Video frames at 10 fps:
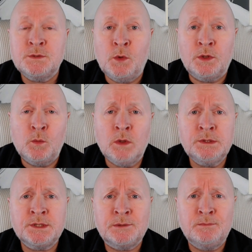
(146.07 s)
So what you'll
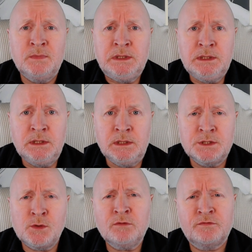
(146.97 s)
want
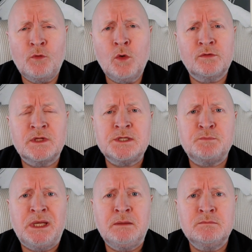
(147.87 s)
is all four of
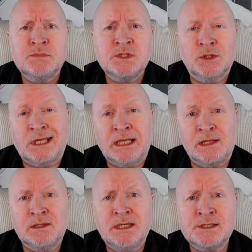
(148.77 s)
these beams looking like